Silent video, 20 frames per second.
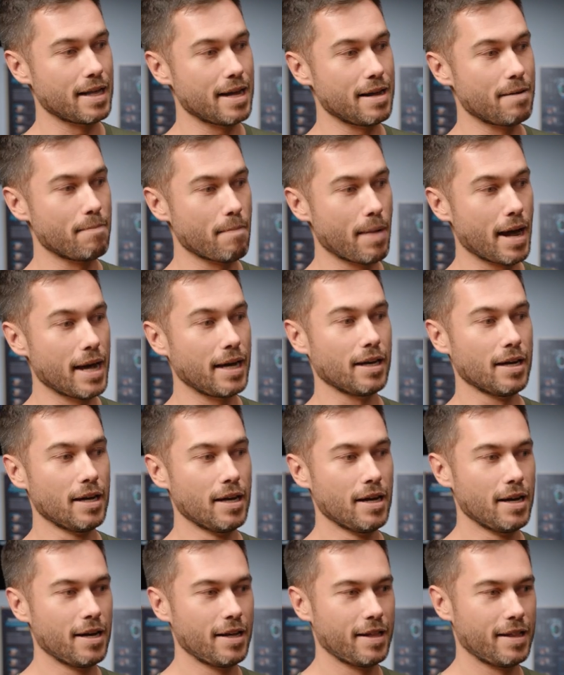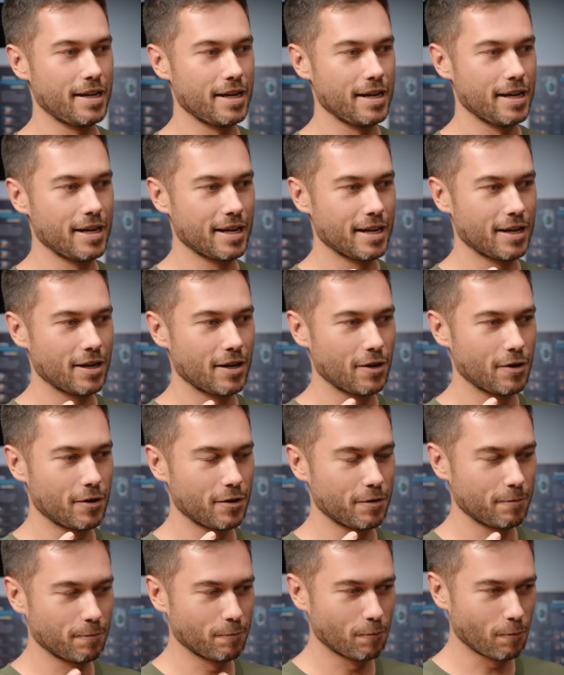then make the
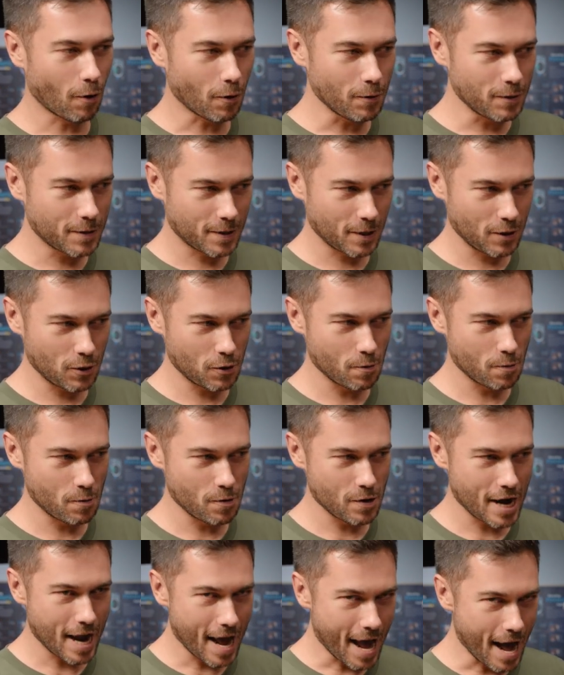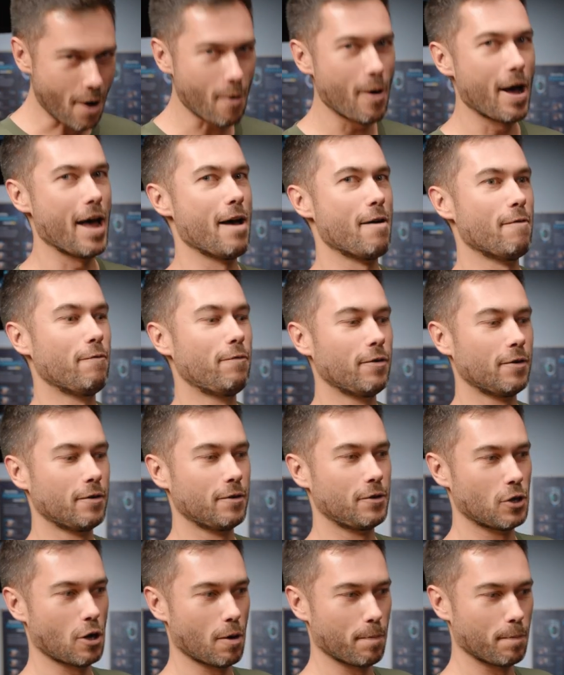rods that you now have,
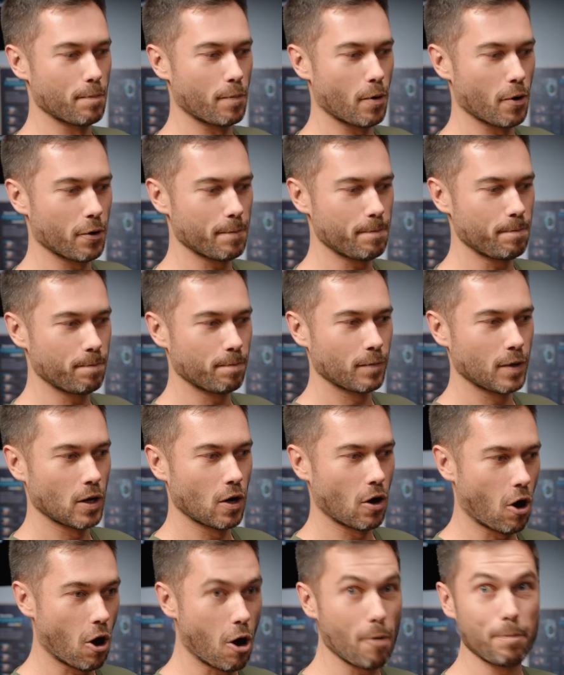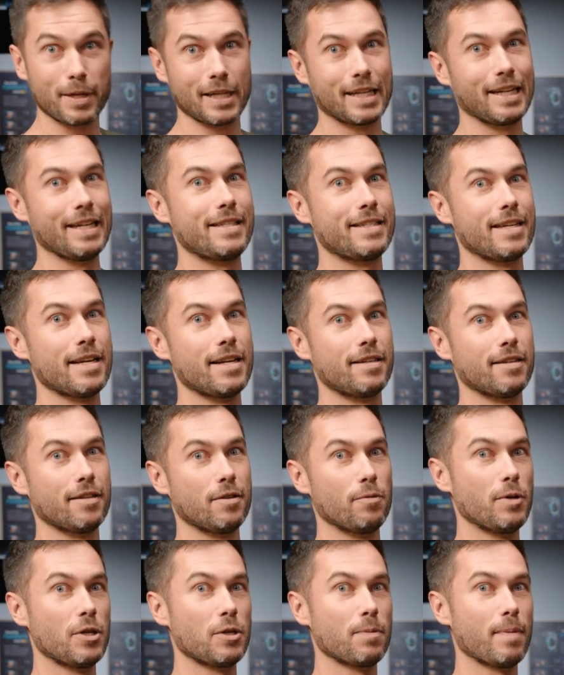top and bottom, optically
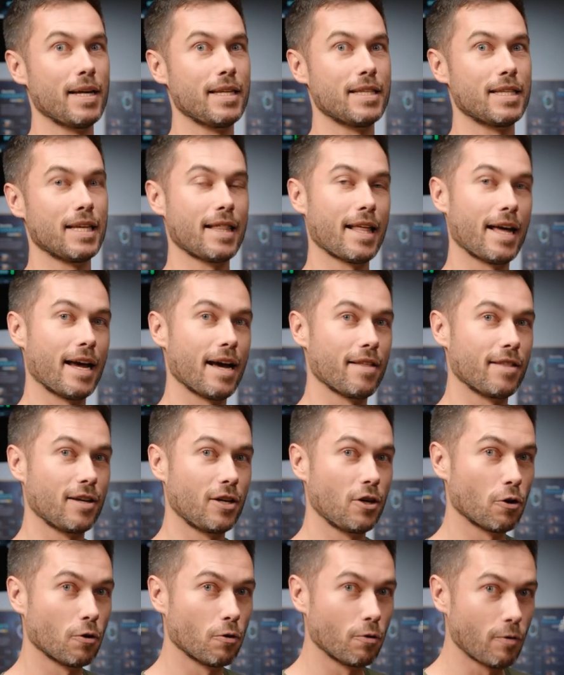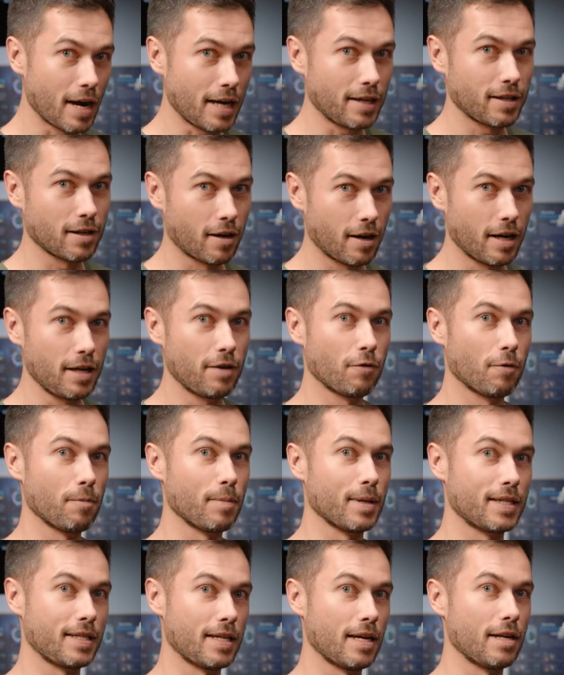centered, which means that they are the correct height
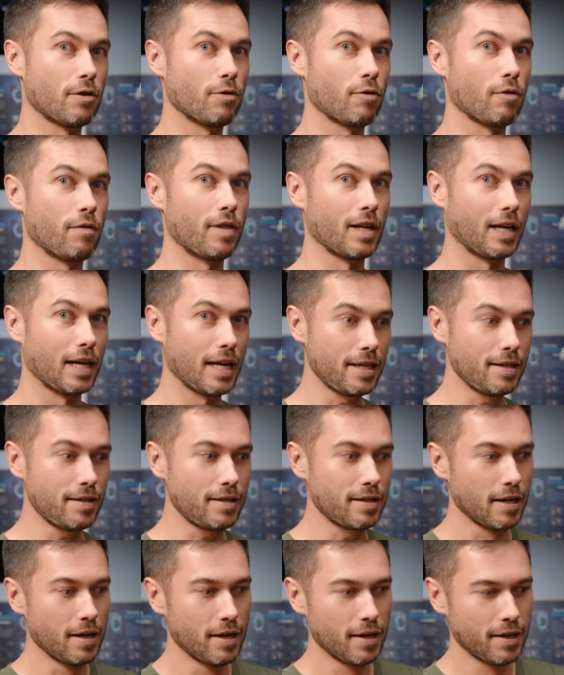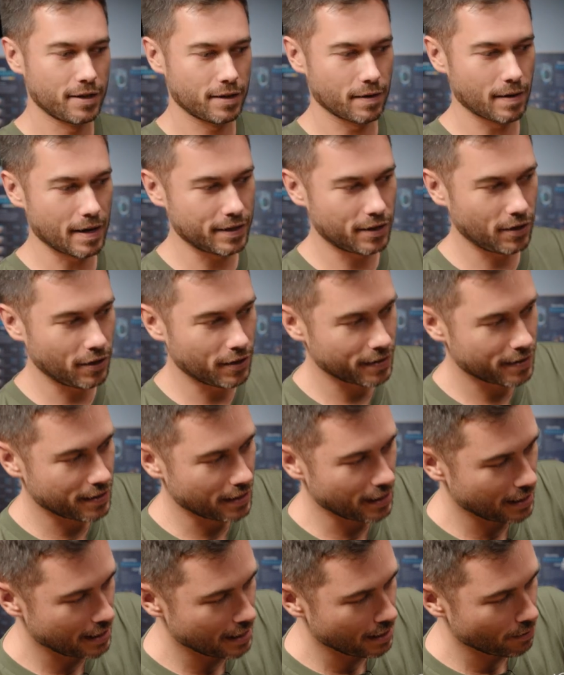from the center of the lens. So as you can
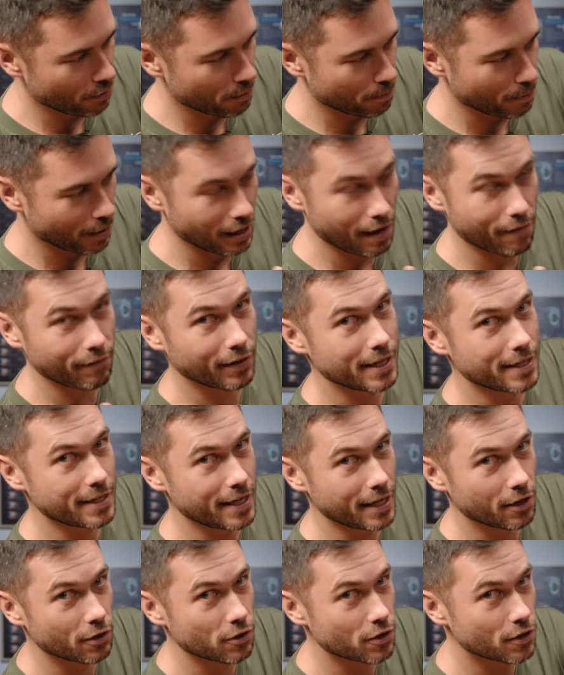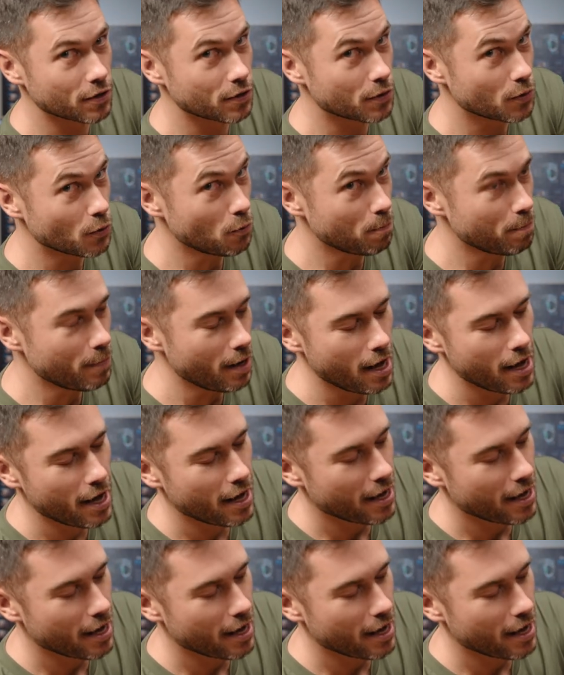see here with my lovely signature zoom,